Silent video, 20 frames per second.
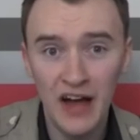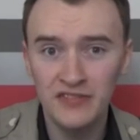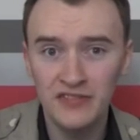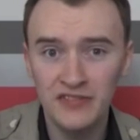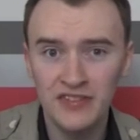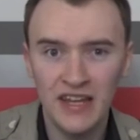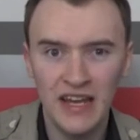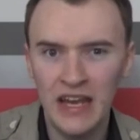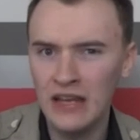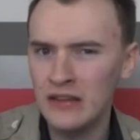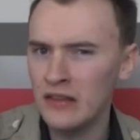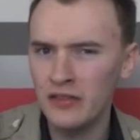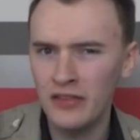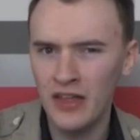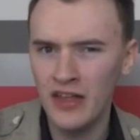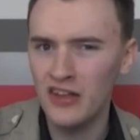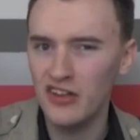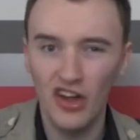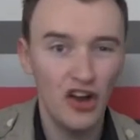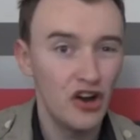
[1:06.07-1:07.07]
have to either
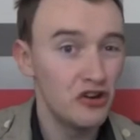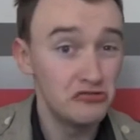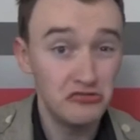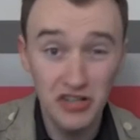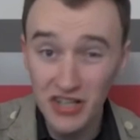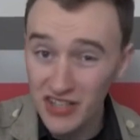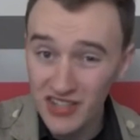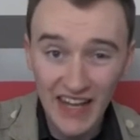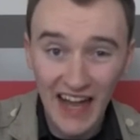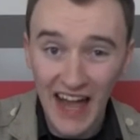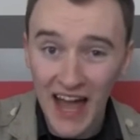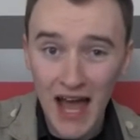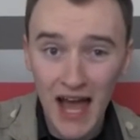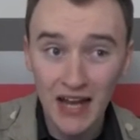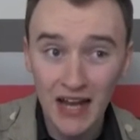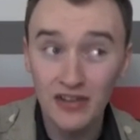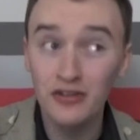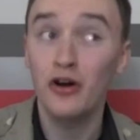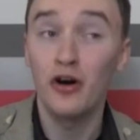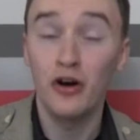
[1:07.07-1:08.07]
think really
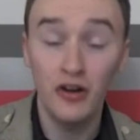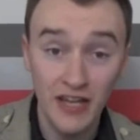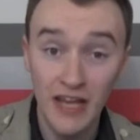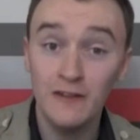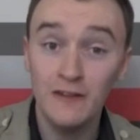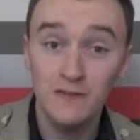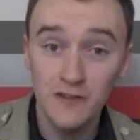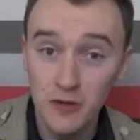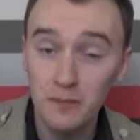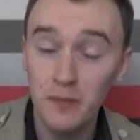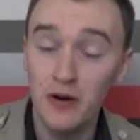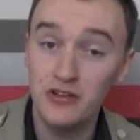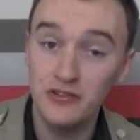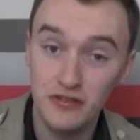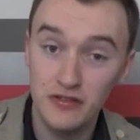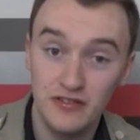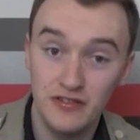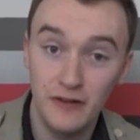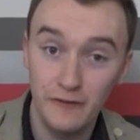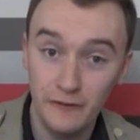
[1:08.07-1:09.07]
hard or give up on
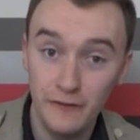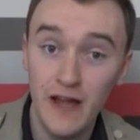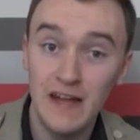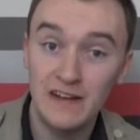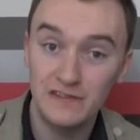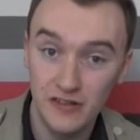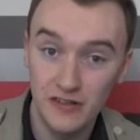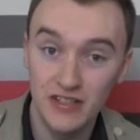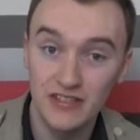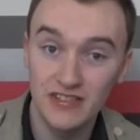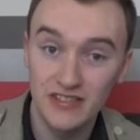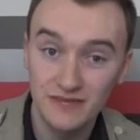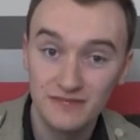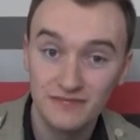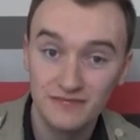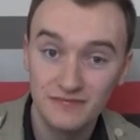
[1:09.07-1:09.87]
choosing a favourite.